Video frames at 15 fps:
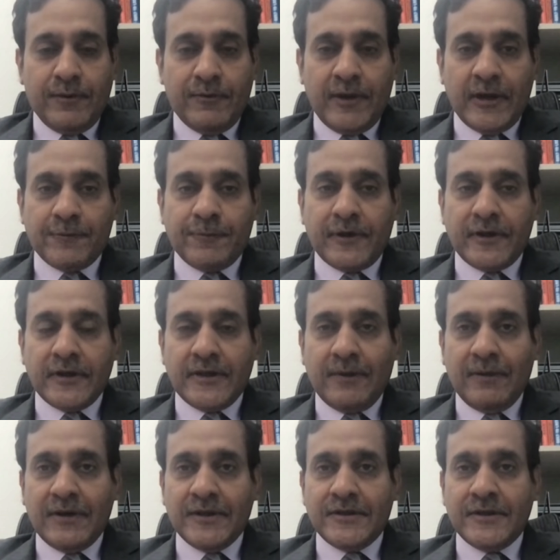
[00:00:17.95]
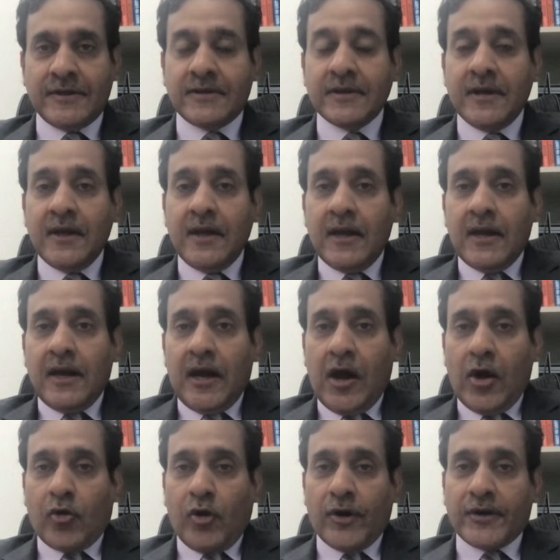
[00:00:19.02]
People are expecting double-digit
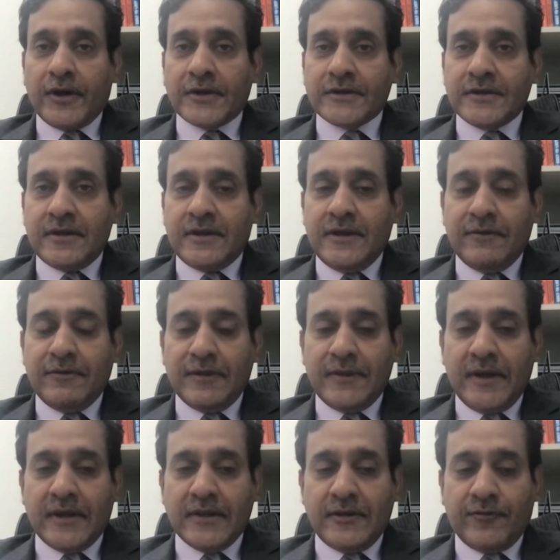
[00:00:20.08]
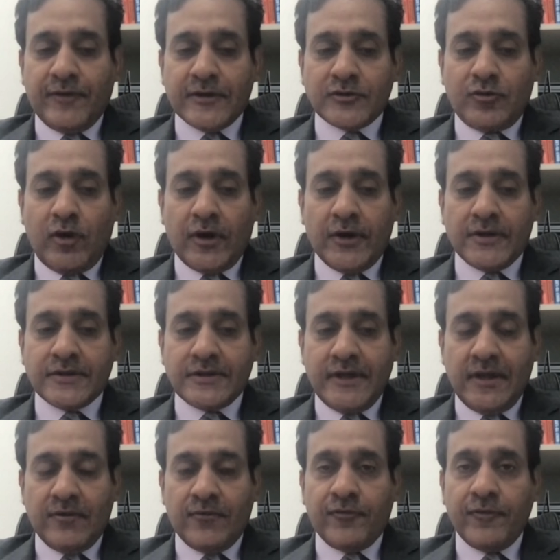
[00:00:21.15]
contraction, given that in the first quarter
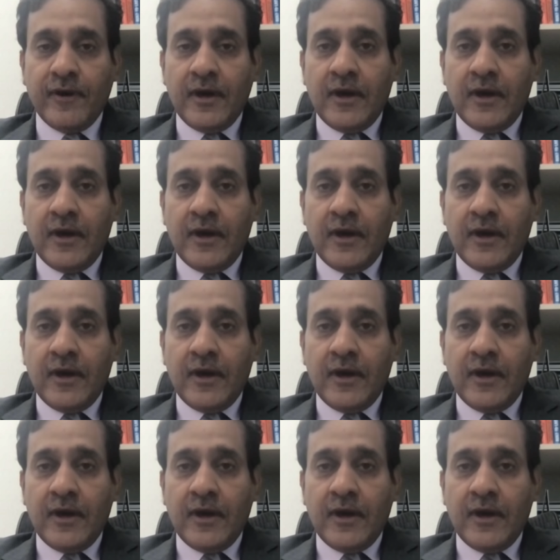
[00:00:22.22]
itself,